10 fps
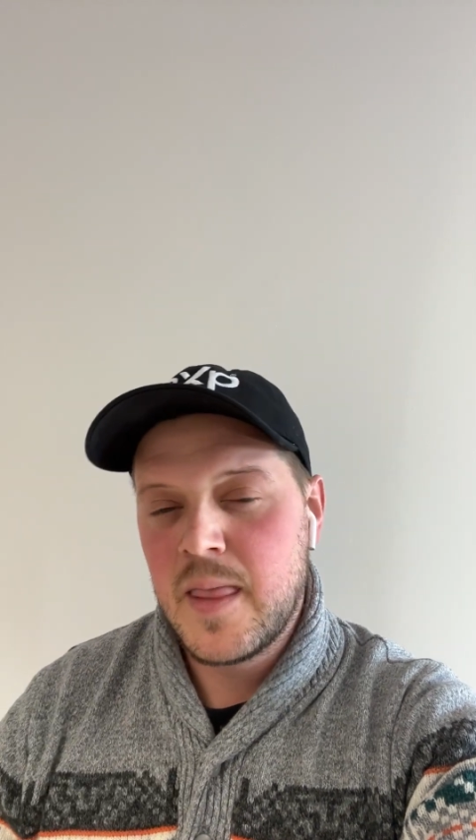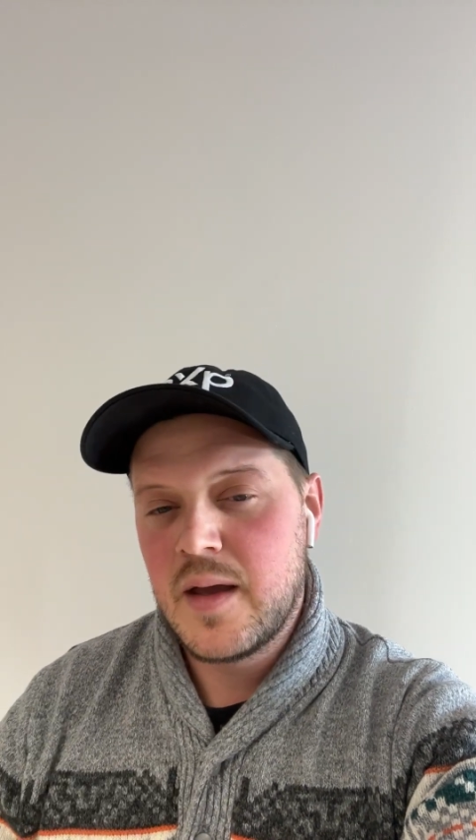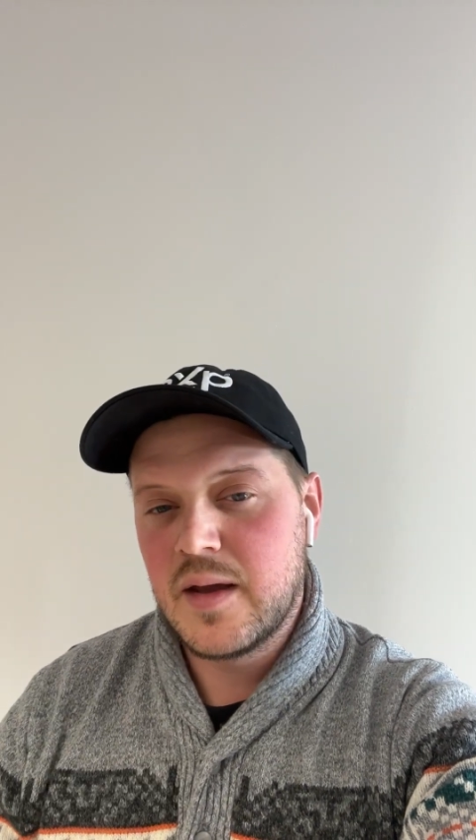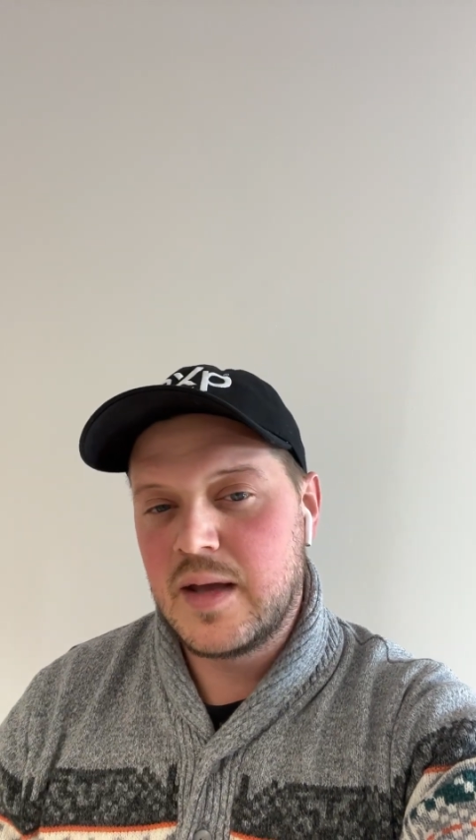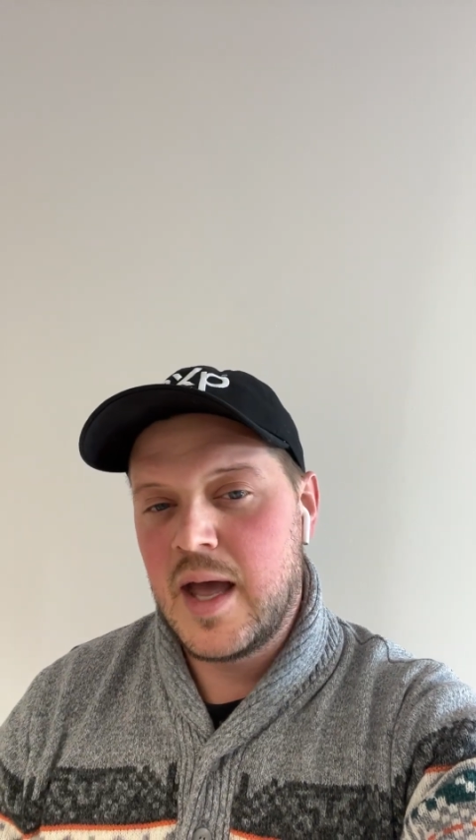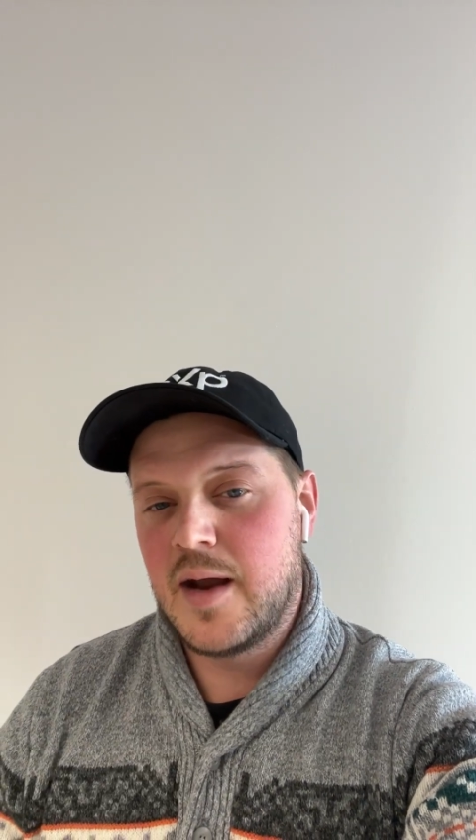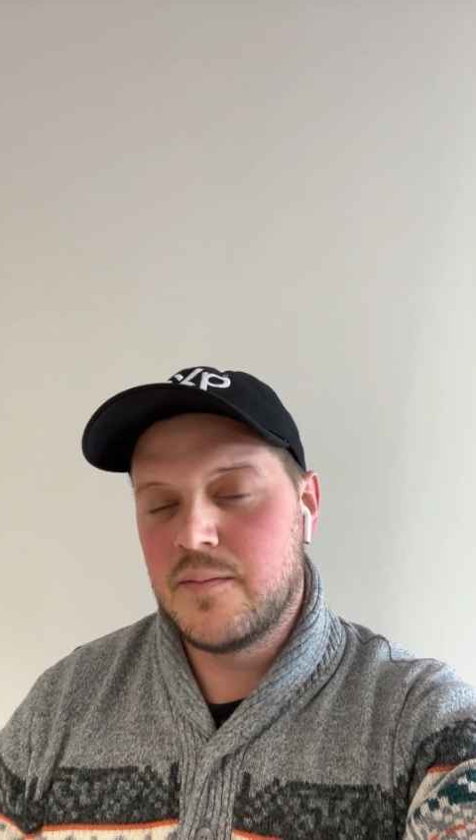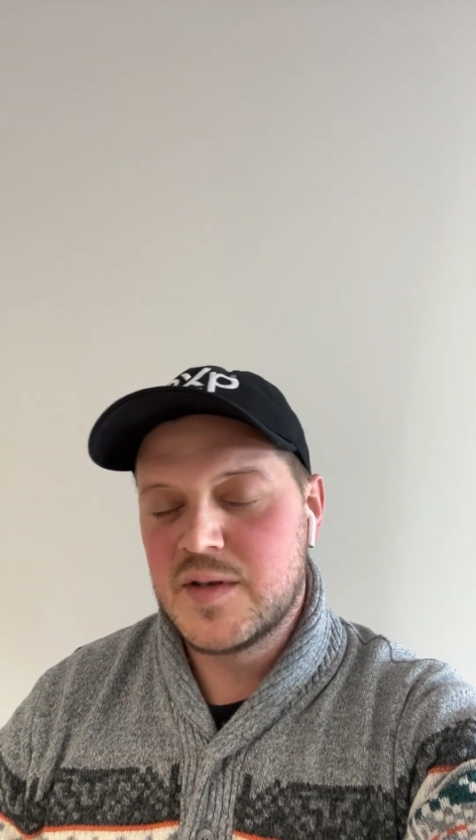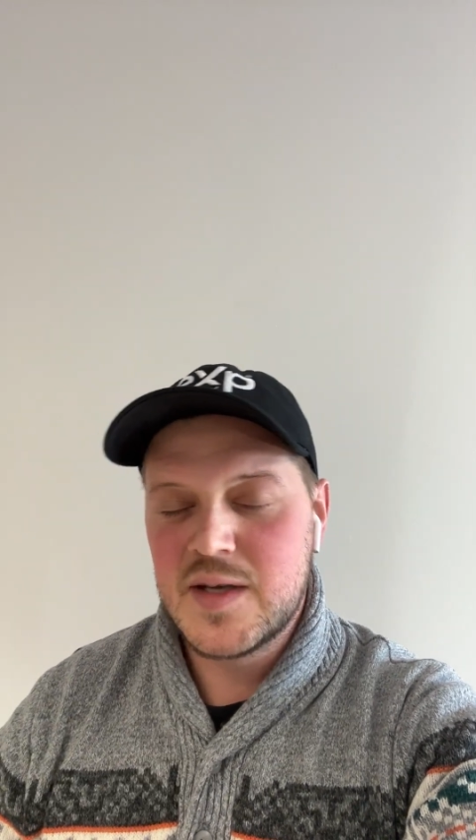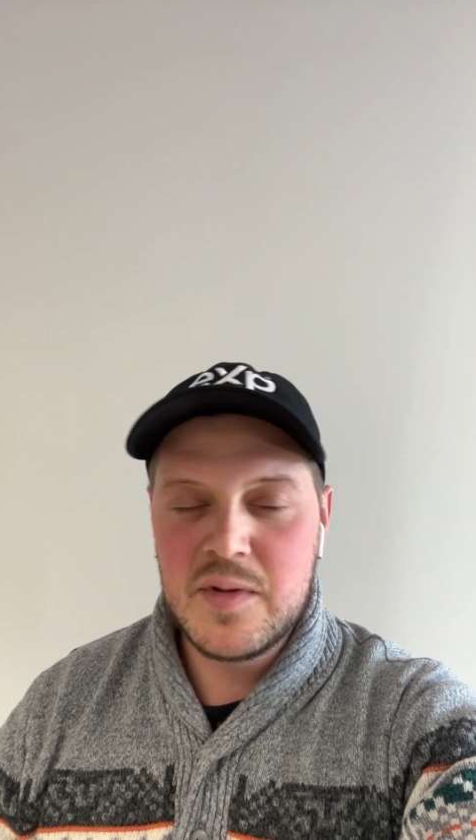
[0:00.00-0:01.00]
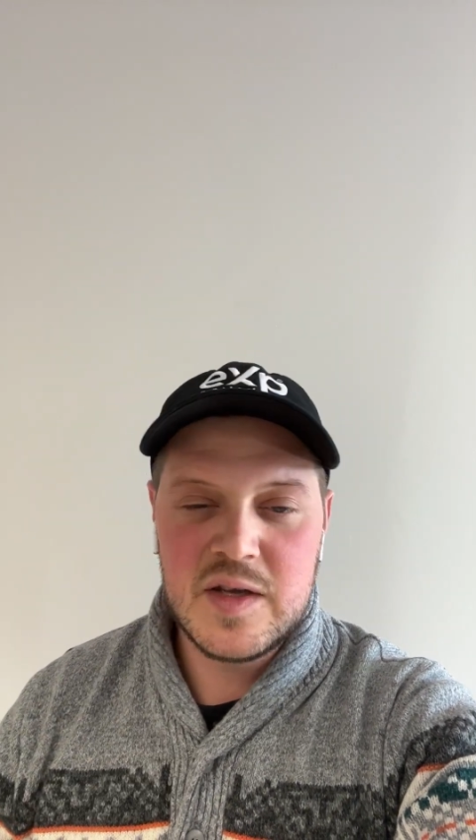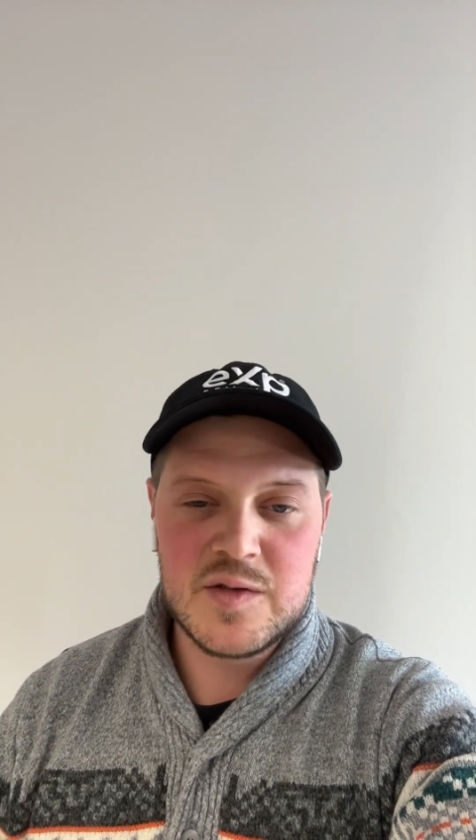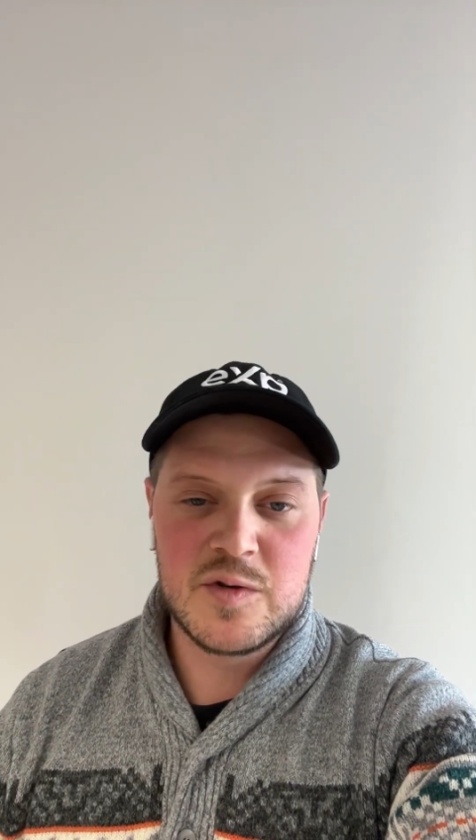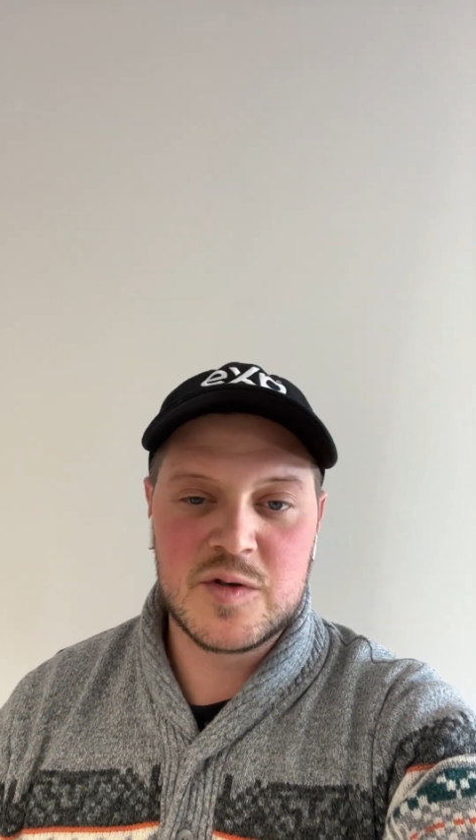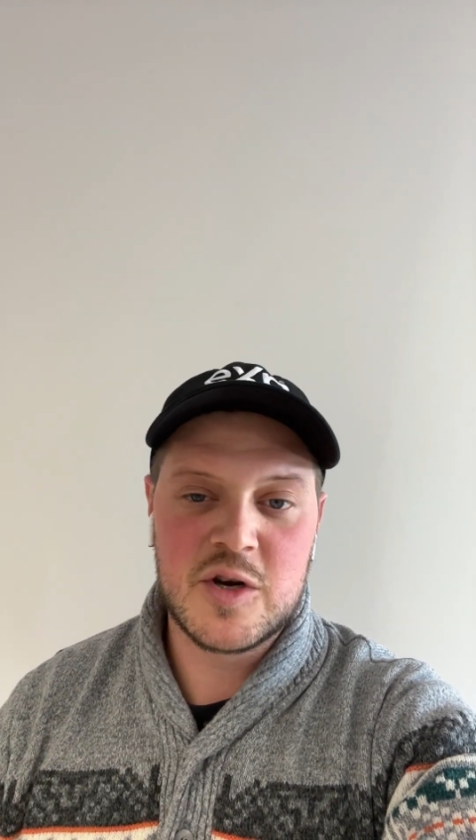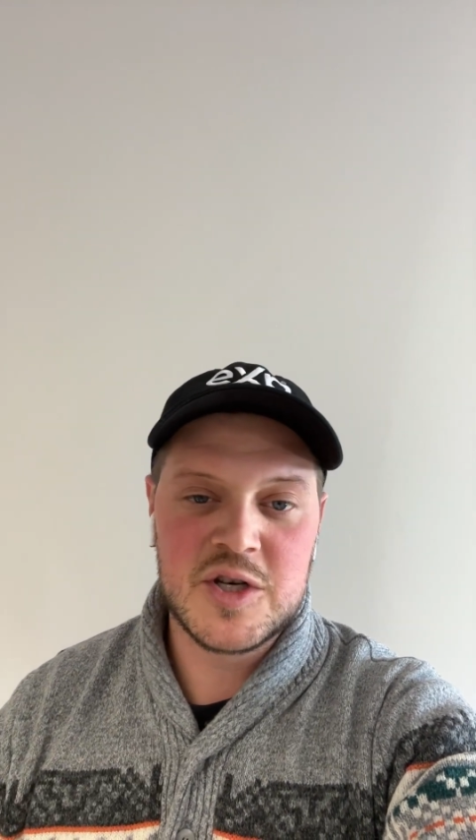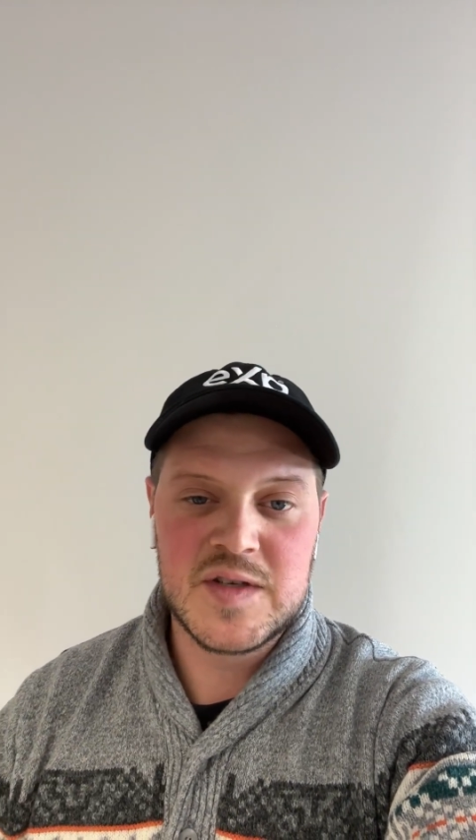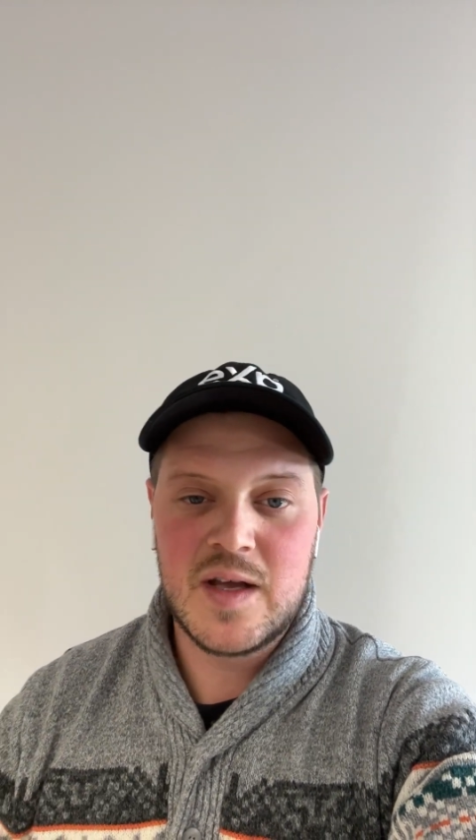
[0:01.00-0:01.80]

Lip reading: Again, some of these restrictions